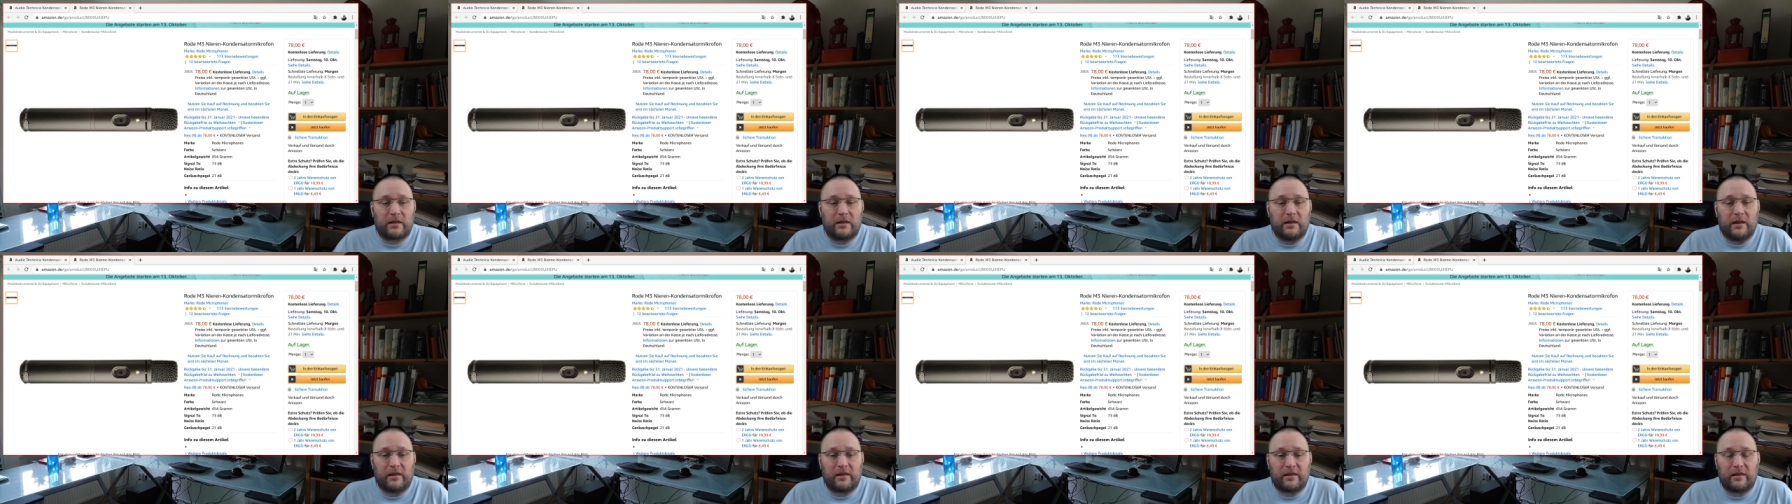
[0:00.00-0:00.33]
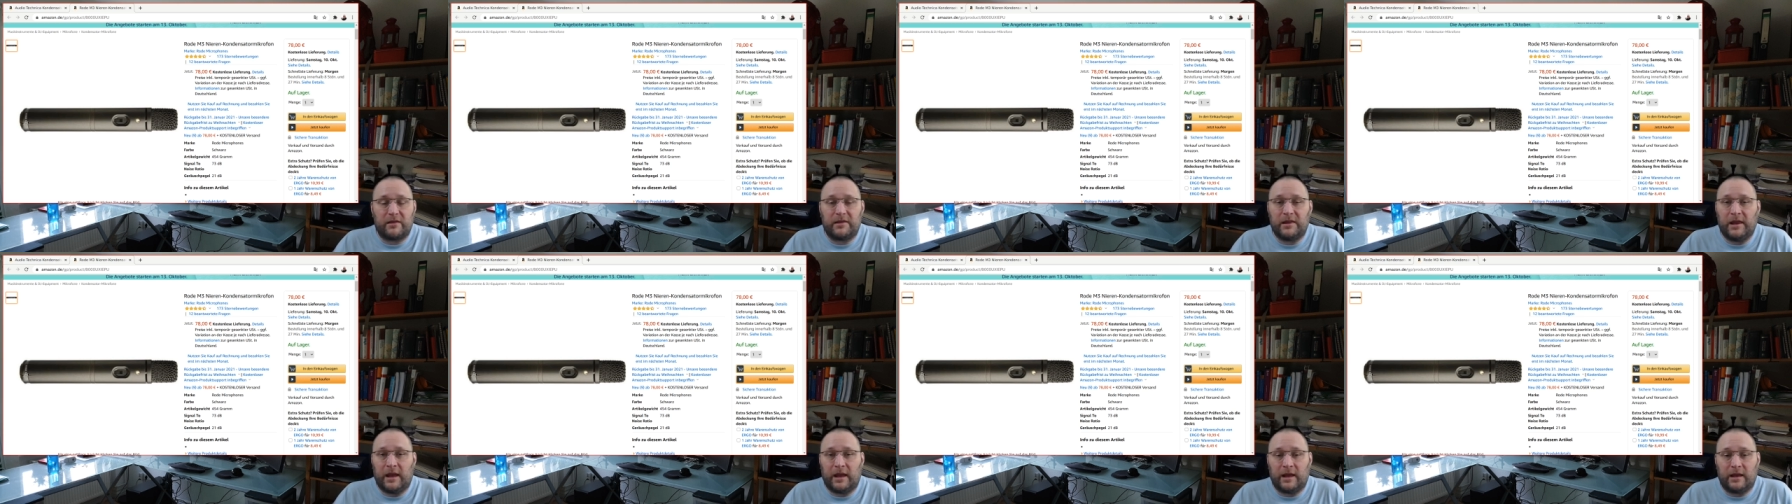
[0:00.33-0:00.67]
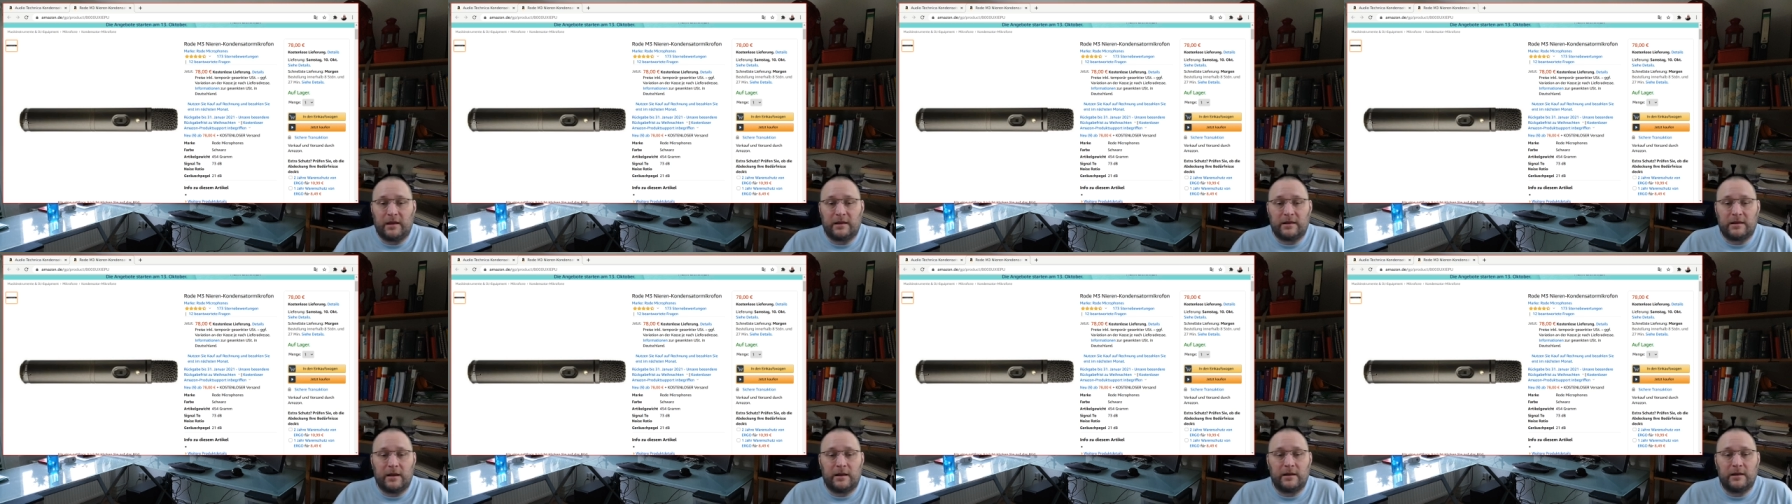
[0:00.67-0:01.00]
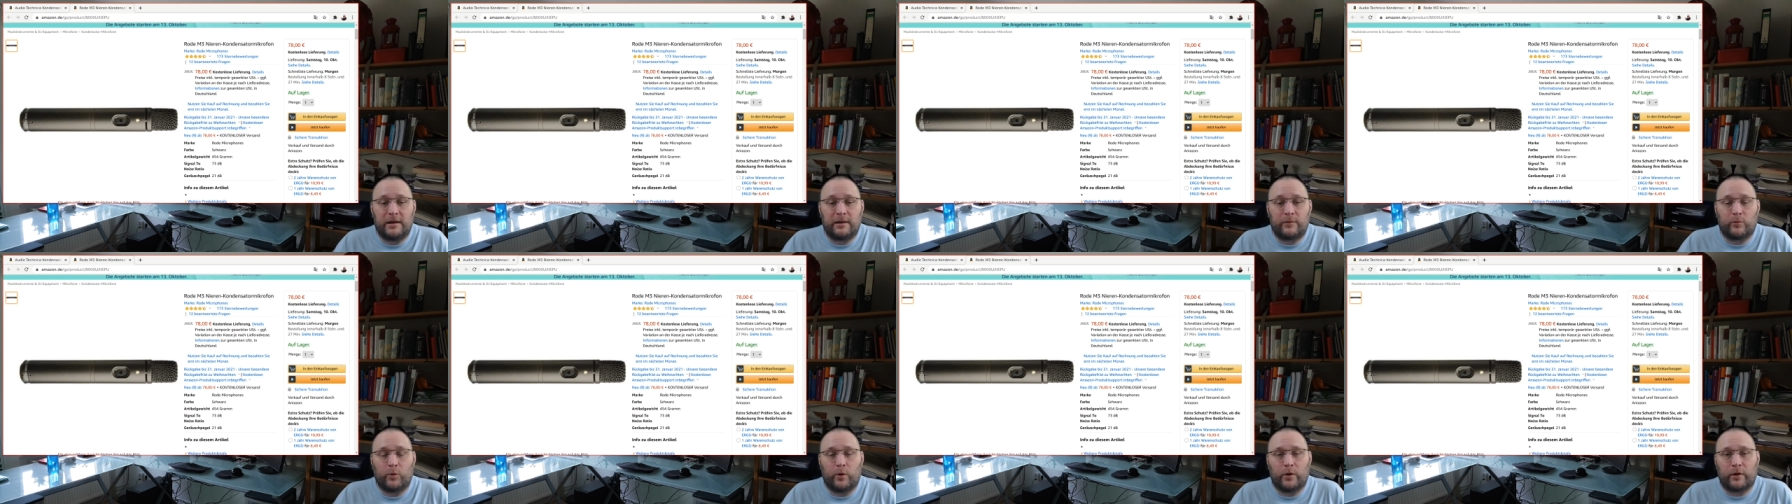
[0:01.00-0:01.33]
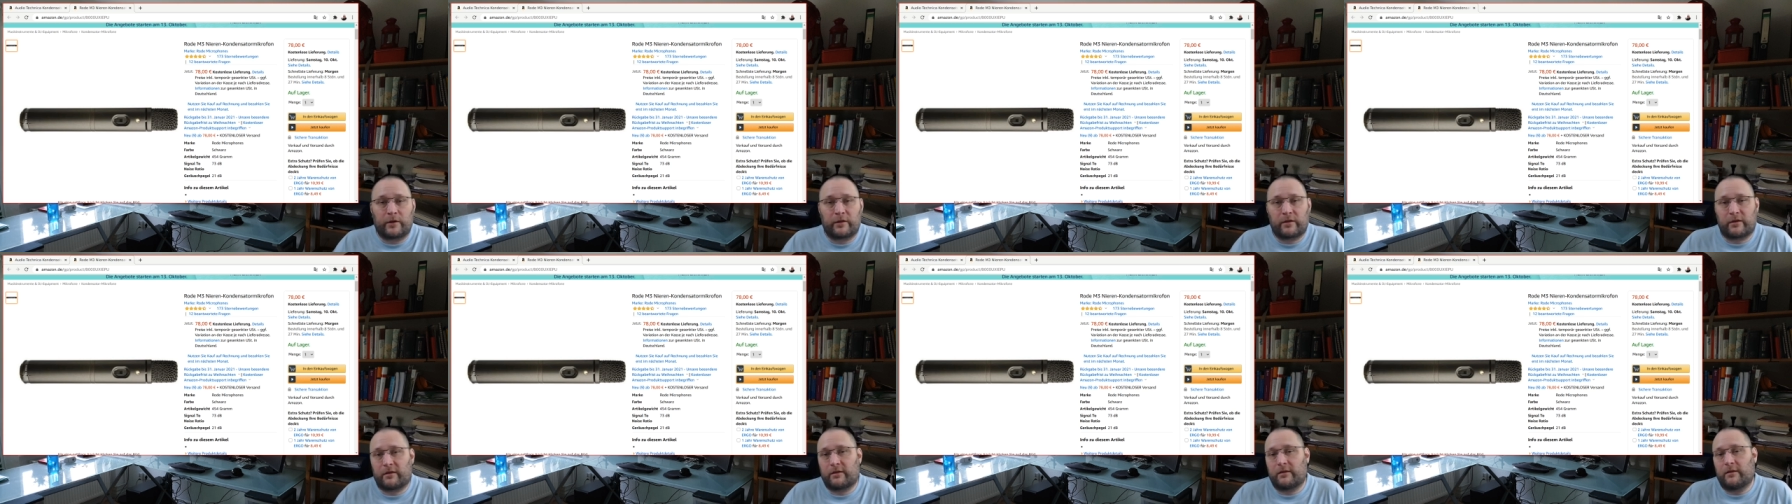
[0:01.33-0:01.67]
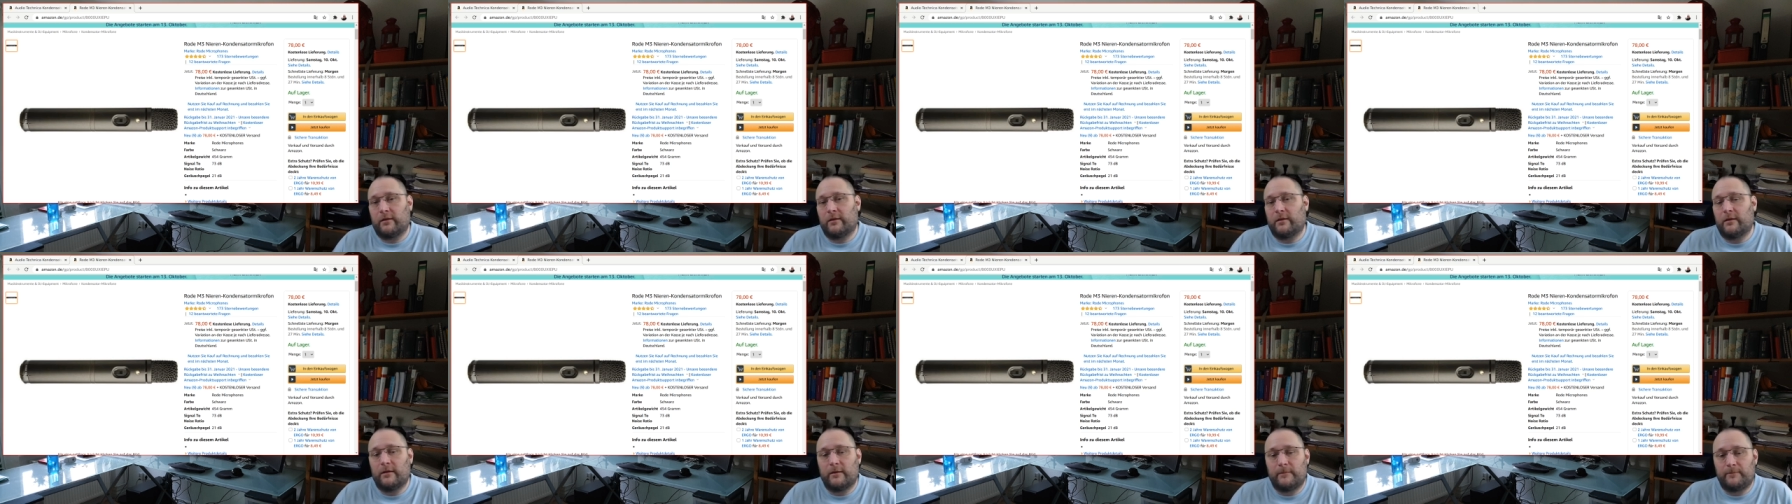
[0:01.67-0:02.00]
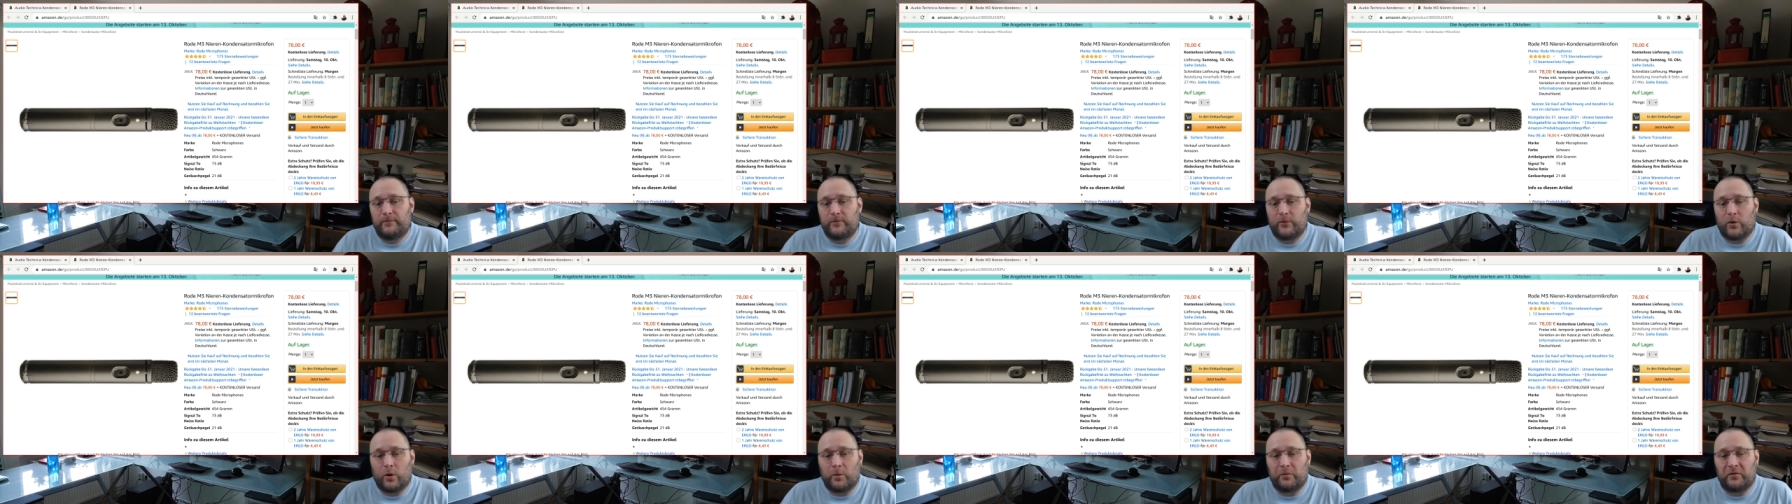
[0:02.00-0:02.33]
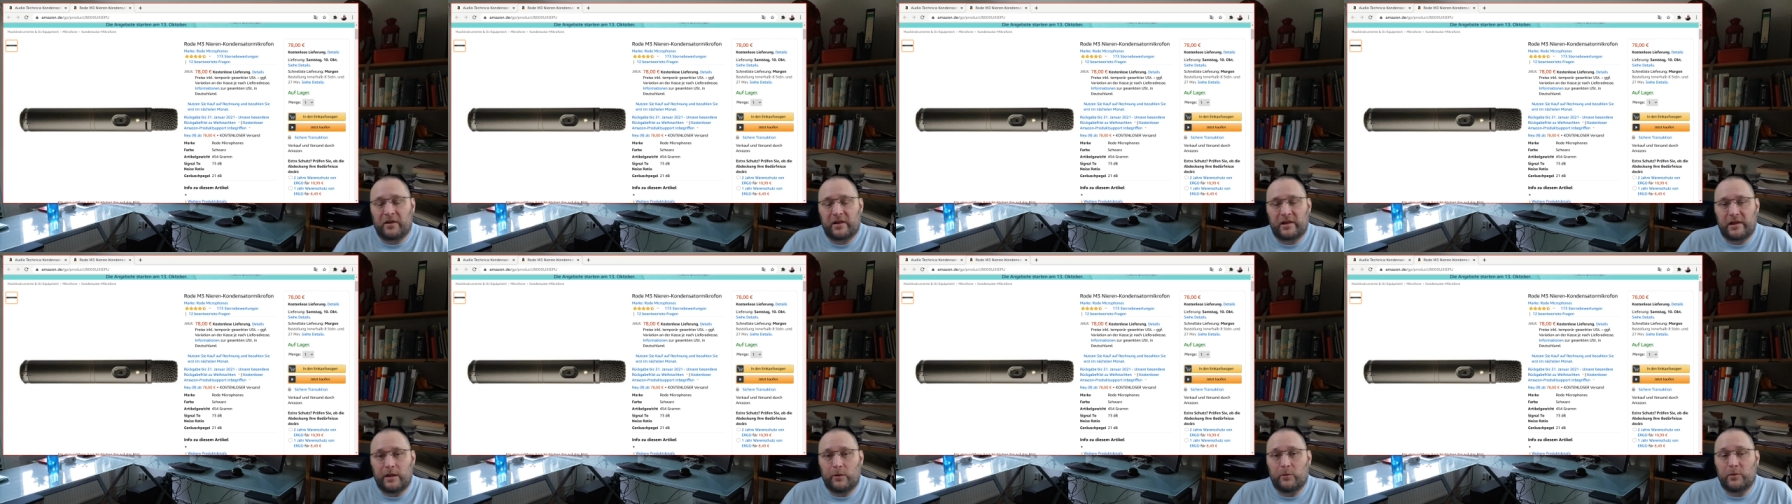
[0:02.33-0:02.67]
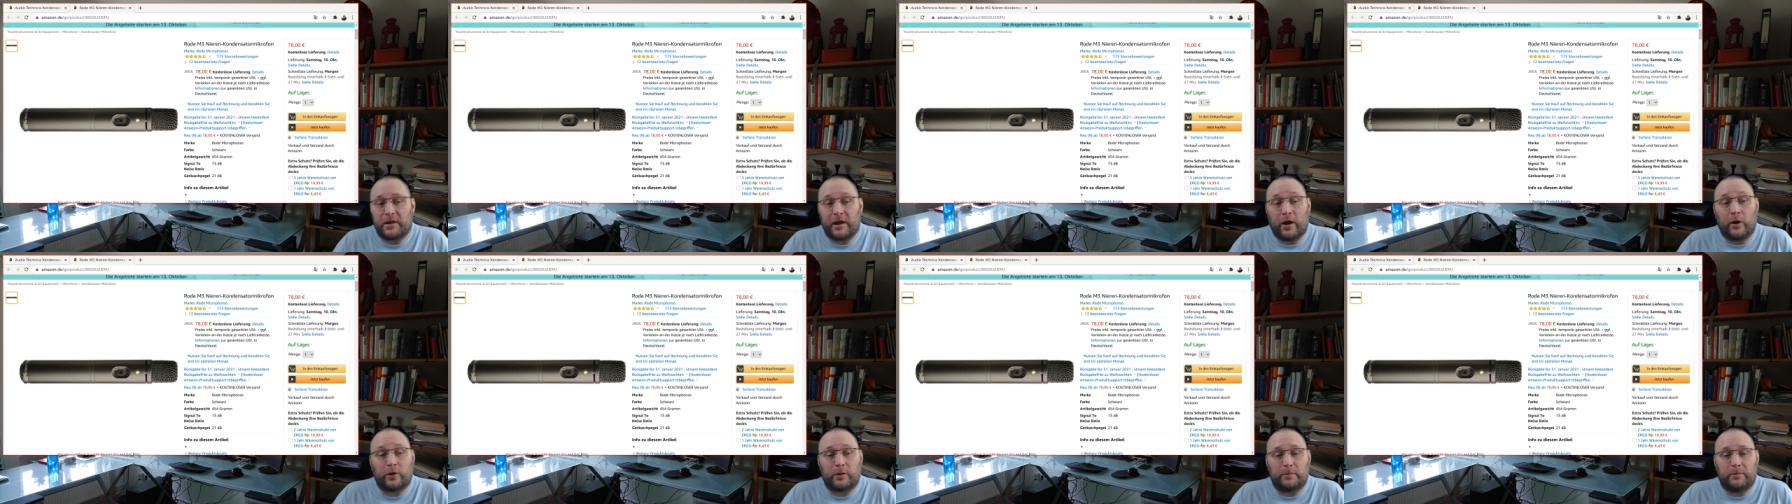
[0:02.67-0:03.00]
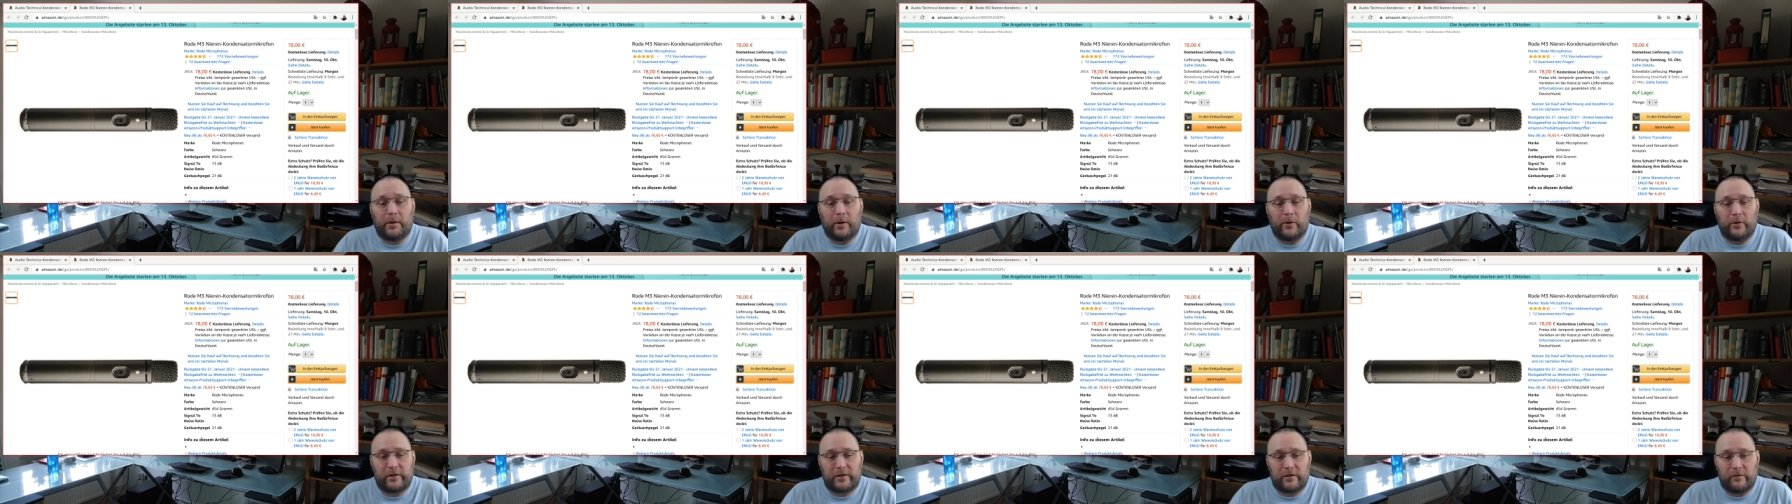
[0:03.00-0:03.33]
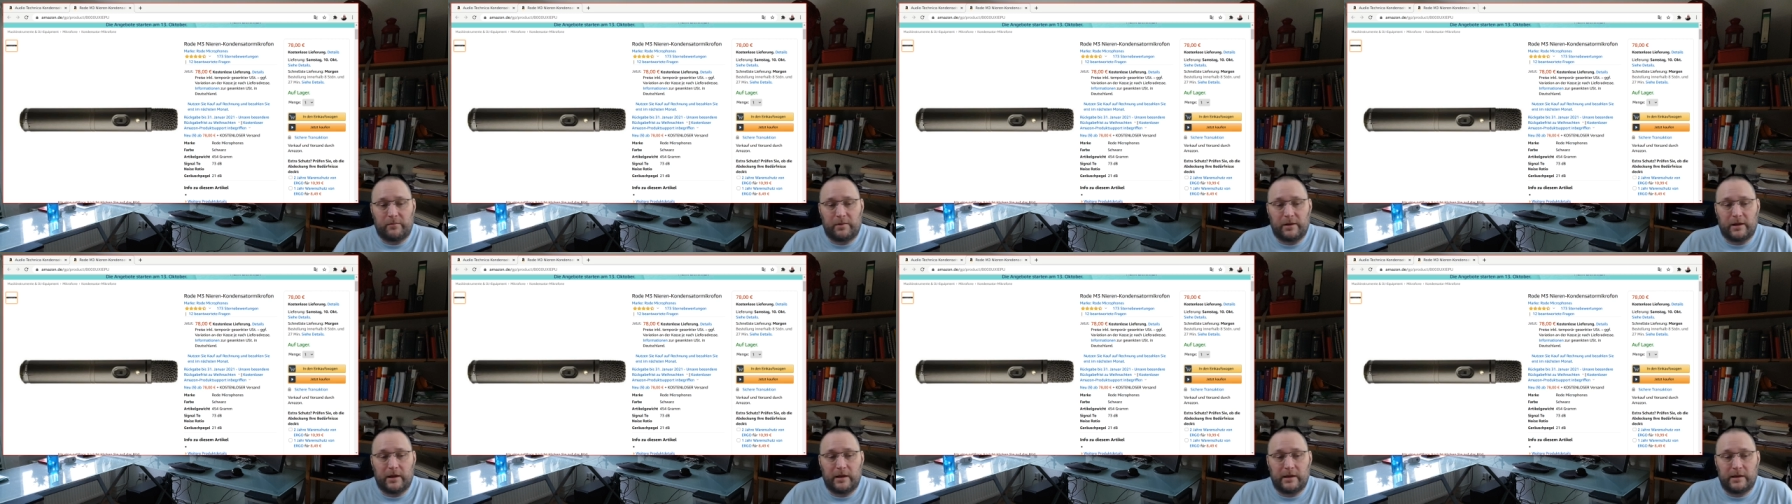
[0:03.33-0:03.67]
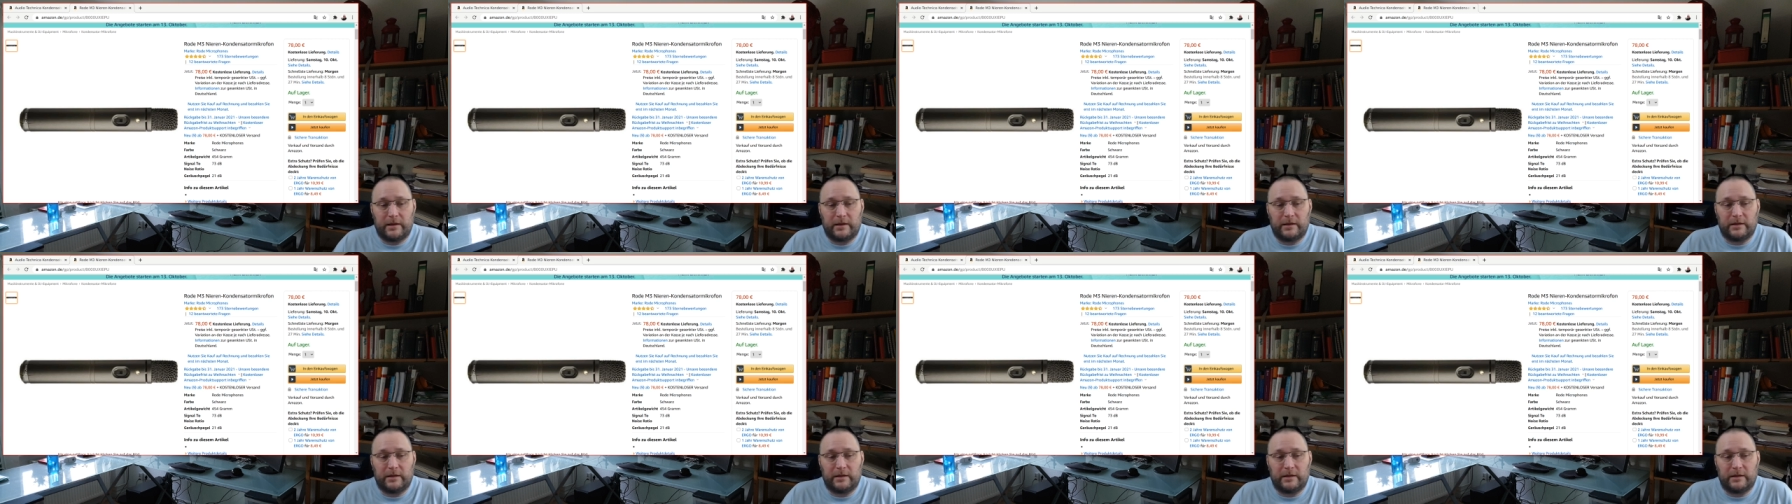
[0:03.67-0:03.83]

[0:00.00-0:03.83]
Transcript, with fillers: this thing and then it works obviously without a power supply.